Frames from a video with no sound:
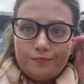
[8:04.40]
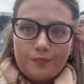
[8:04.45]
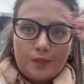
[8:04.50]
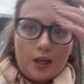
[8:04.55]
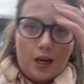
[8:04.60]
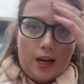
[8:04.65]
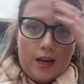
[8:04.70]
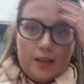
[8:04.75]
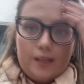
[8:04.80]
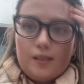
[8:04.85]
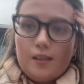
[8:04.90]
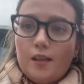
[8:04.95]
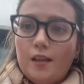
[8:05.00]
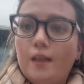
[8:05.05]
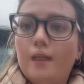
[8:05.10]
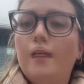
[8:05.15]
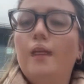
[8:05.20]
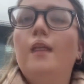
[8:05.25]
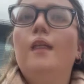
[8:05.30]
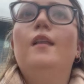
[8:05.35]
Guys,
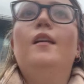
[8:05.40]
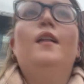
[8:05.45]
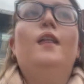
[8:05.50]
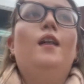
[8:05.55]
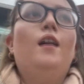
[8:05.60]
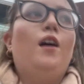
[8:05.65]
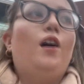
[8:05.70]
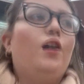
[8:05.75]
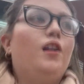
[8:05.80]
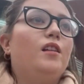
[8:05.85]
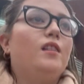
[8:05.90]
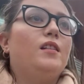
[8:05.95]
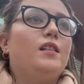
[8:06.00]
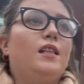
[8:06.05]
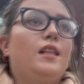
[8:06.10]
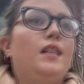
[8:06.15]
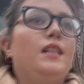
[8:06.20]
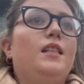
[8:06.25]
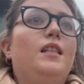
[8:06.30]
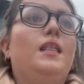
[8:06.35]

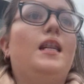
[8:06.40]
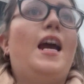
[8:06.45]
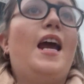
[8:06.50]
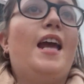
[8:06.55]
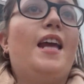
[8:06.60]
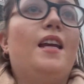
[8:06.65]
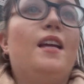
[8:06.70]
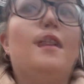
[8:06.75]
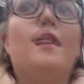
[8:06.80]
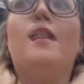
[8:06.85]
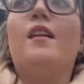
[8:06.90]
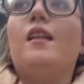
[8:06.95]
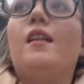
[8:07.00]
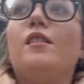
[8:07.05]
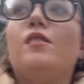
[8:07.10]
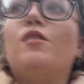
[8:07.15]
honestly, today is